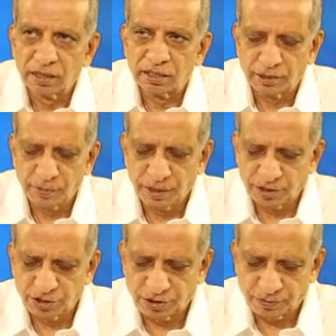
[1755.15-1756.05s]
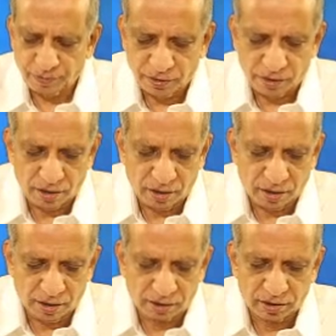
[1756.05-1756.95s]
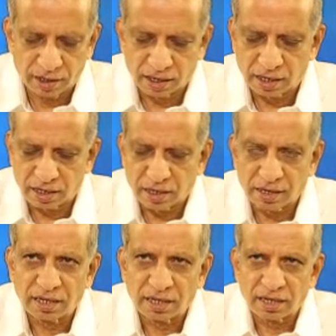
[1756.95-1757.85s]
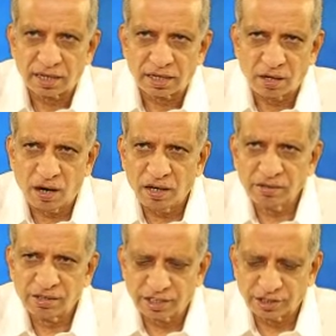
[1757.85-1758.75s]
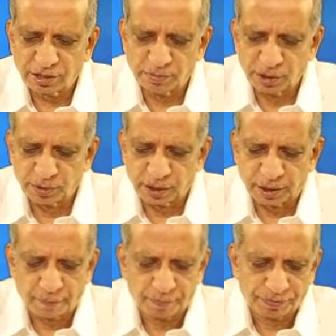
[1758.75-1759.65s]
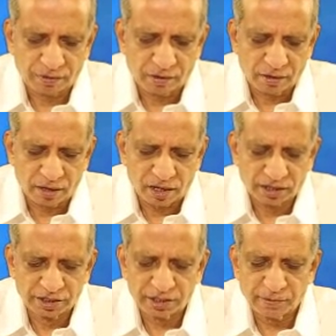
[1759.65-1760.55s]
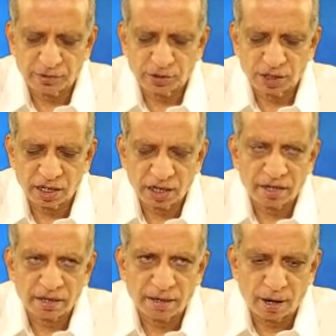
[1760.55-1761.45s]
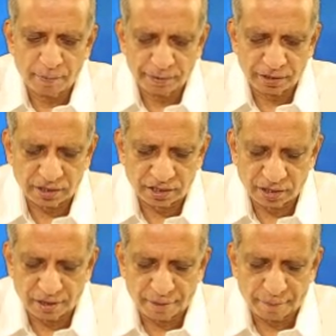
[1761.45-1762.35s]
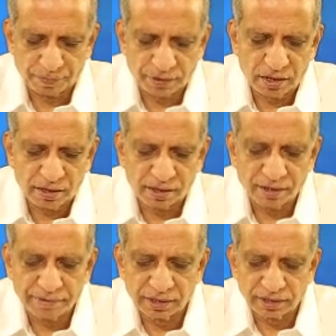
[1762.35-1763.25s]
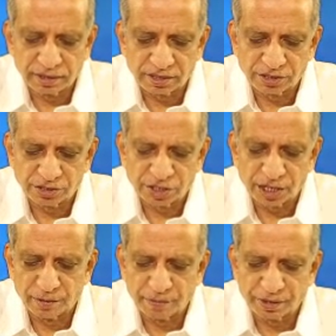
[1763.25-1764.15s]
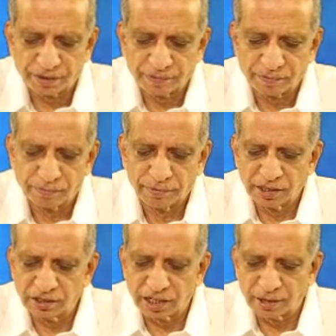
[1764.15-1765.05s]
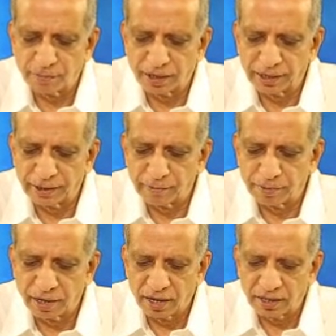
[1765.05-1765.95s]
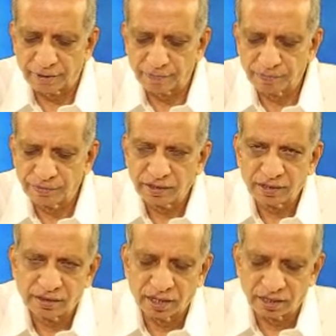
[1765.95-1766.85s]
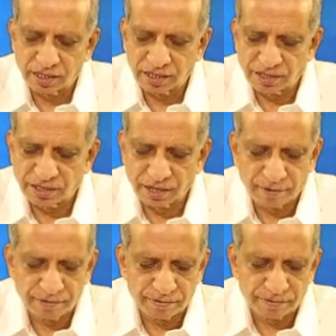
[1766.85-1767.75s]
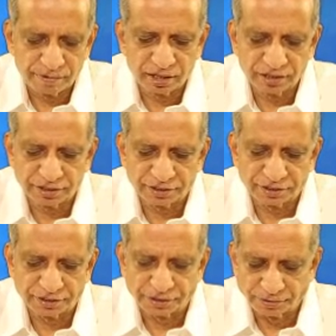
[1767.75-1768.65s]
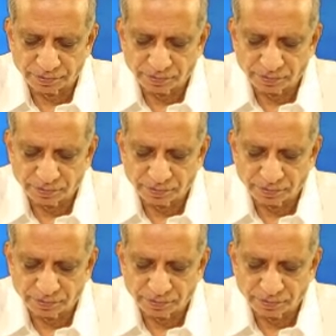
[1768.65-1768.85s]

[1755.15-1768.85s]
It means the congruence between conceptual and operational definitions can be measured by employing the tests of validity.